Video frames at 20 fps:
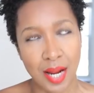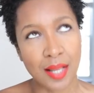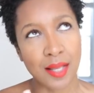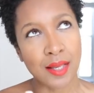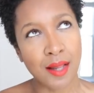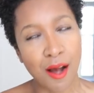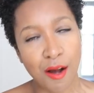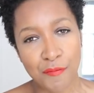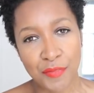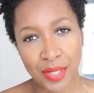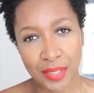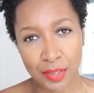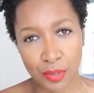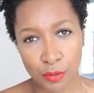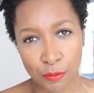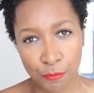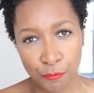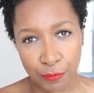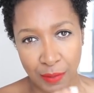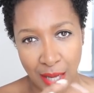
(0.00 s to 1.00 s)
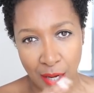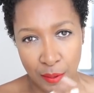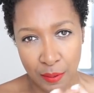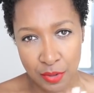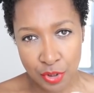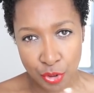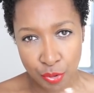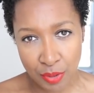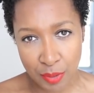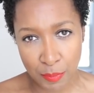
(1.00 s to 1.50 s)
I love that little flower
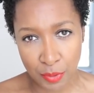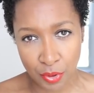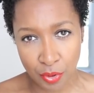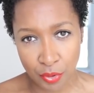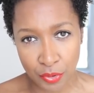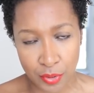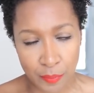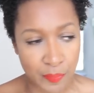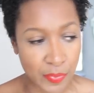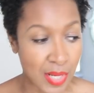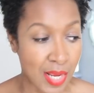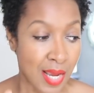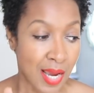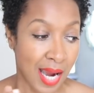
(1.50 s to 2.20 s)
treatment on them.